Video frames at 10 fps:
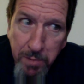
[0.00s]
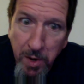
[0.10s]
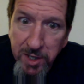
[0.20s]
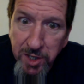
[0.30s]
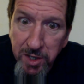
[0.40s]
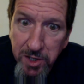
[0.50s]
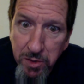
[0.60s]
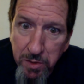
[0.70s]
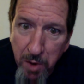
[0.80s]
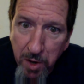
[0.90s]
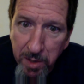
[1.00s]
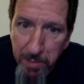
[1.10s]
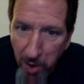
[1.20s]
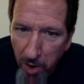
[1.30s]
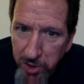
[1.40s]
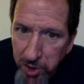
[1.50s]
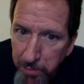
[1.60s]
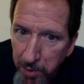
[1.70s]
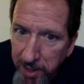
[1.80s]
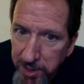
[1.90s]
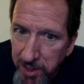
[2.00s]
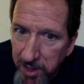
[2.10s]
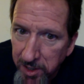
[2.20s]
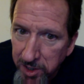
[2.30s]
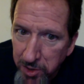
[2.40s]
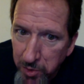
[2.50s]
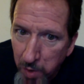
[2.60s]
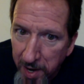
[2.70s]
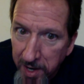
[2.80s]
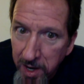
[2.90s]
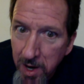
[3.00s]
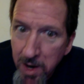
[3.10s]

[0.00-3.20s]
pricing it to the market, but also pricing it in such a way